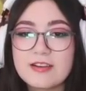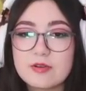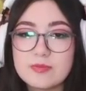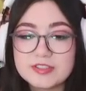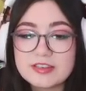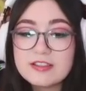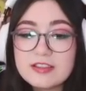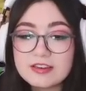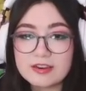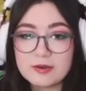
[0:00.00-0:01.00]
Have I missed
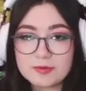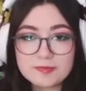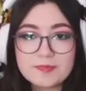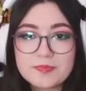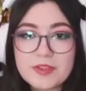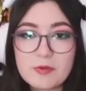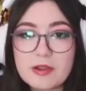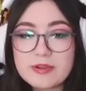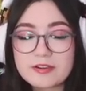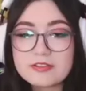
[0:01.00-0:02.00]
anything? No. Why
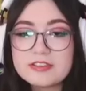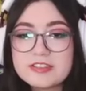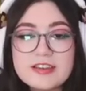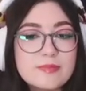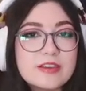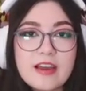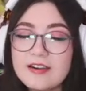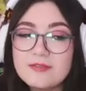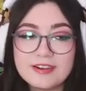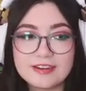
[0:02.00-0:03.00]
are we early today? Be I
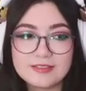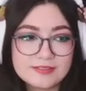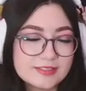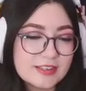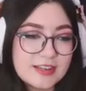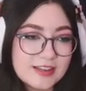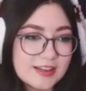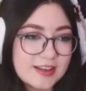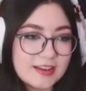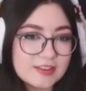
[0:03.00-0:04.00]
don't know.
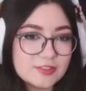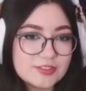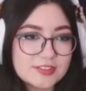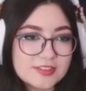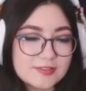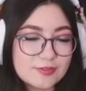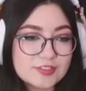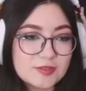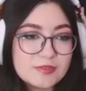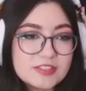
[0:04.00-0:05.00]
I just, for
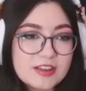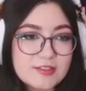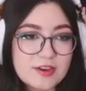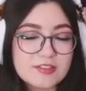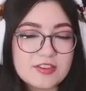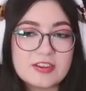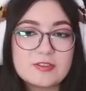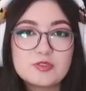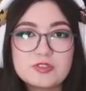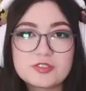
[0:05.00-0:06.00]
some reason, I thought that I
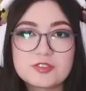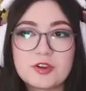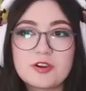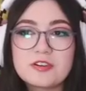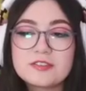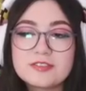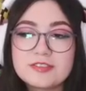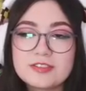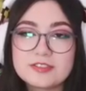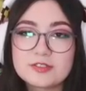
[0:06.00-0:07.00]
usually start
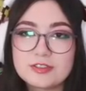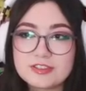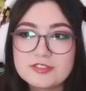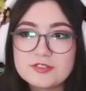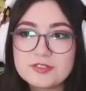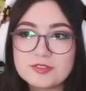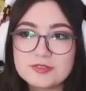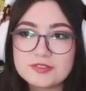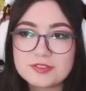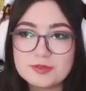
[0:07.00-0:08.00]
the starting
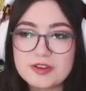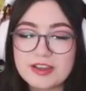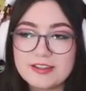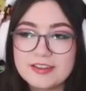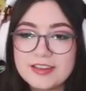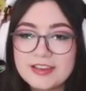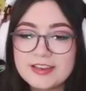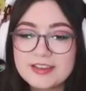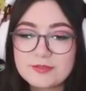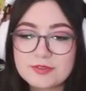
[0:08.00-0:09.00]
soon at
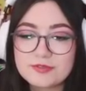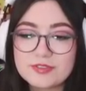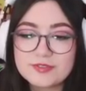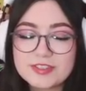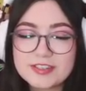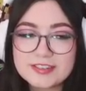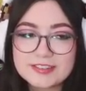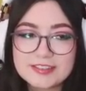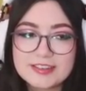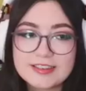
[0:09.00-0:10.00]
350.
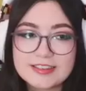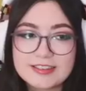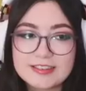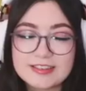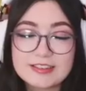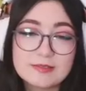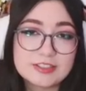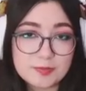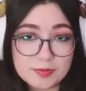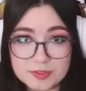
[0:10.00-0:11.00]

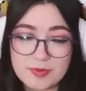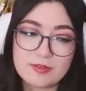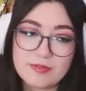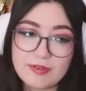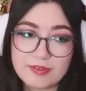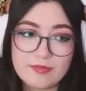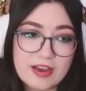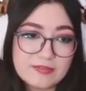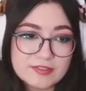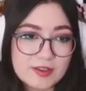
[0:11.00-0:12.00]
It's supposed to be
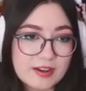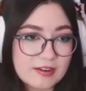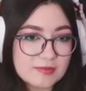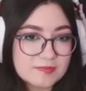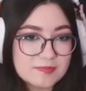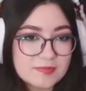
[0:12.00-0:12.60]
355, so I don't know.